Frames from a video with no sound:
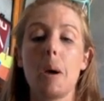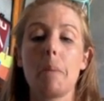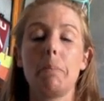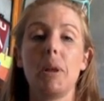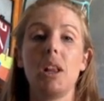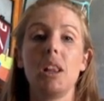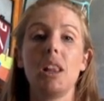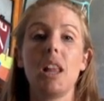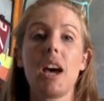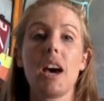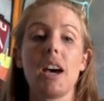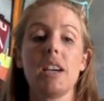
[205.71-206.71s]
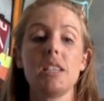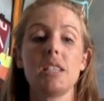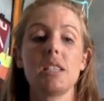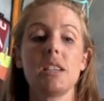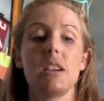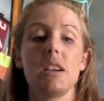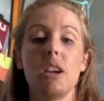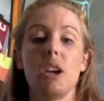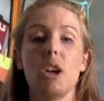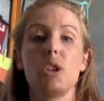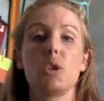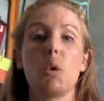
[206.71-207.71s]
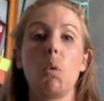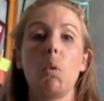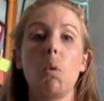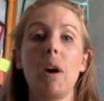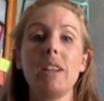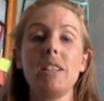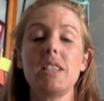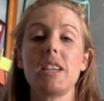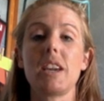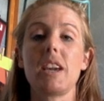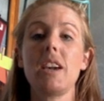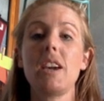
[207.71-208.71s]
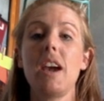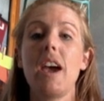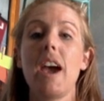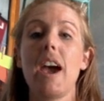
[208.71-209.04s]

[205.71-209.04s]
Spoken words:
plus 20,